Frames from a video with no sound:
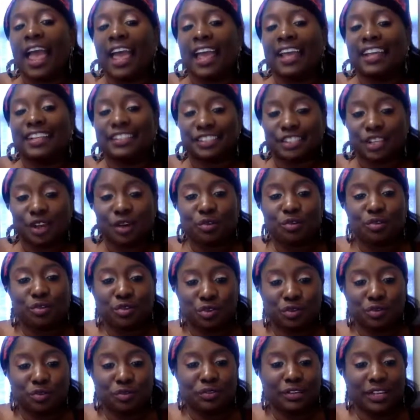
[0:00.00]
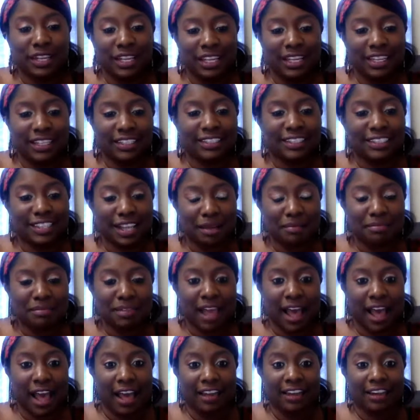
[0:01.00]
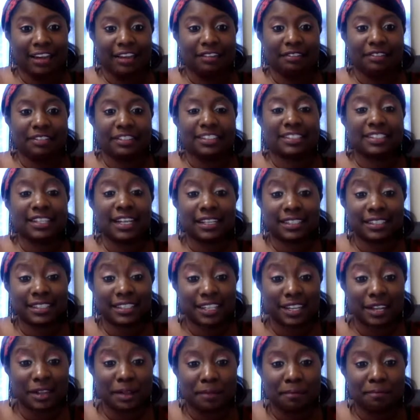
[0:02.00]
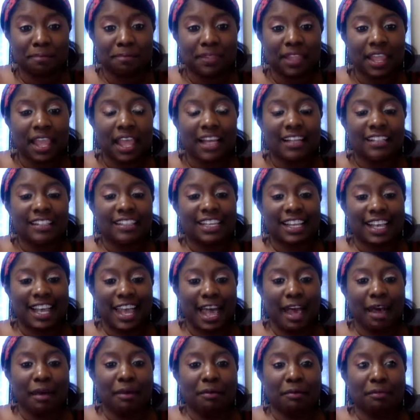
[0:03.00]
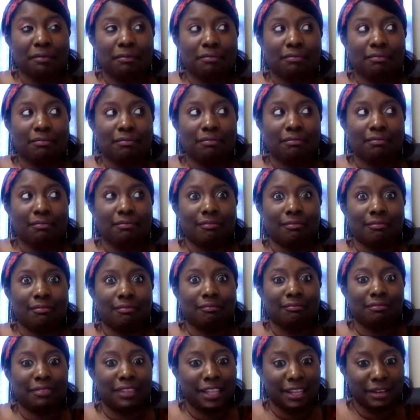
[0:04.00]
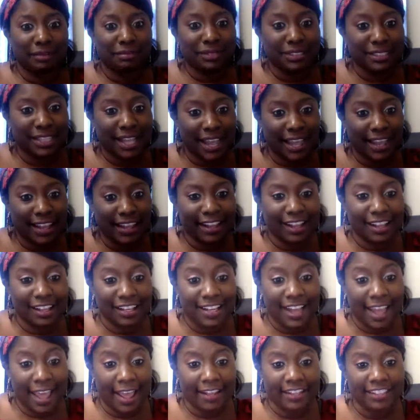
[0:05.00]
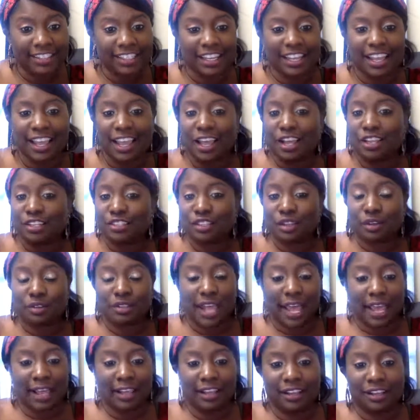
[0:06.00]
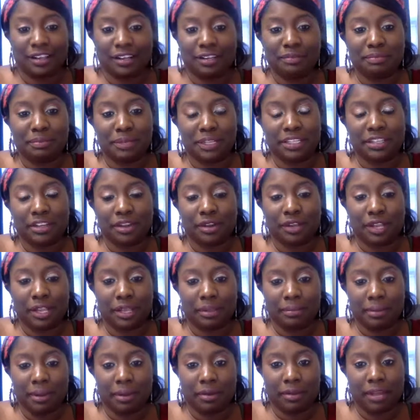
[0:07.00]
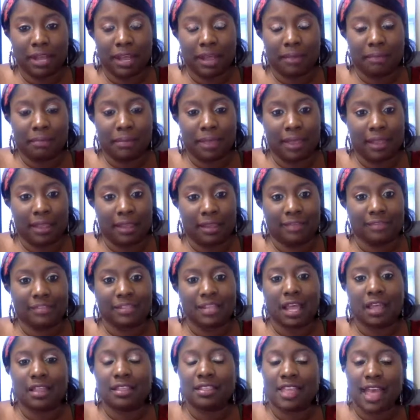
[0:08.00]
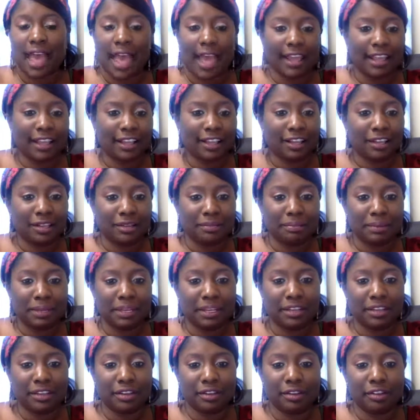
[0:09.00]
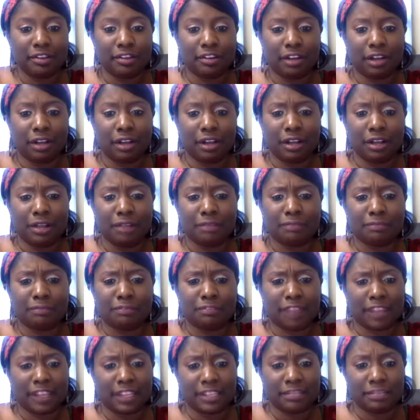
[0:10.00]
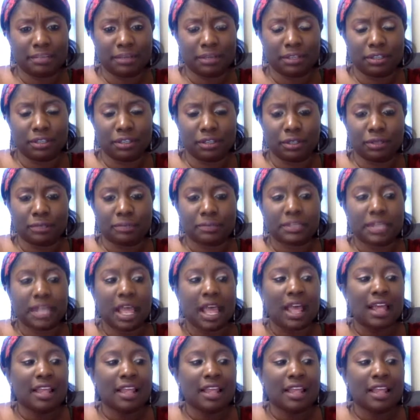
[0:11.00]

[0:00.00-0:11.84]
And so you need some kind of system to help them stay connected. So that could be your email campaigns. That could be your Facebook groups.